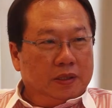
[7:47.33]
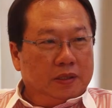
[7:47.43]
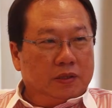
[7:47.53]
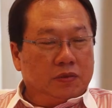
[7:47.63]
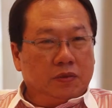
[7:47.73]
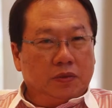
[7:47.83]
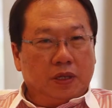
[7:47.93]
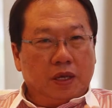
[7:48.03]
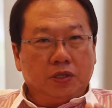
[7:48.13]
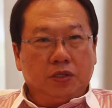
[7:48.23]
So
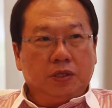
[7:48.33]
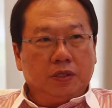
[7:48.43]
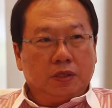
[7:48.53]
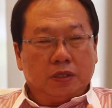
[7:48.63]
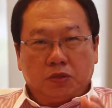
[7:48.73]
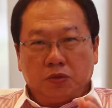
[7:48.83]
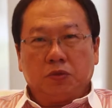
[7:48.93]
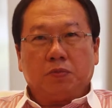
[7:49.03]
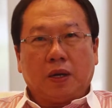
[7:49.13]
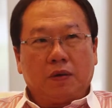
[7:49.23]
engineer is also
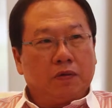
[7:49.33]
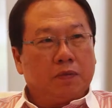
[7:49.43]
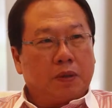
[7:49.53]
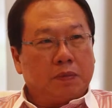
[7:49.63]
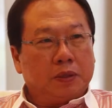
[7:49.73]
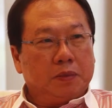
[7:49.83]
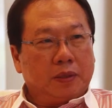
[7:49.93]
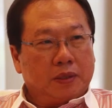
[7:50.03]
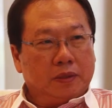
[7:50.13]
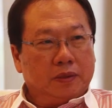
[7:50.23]
part of the property
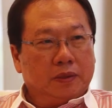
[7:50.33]
market.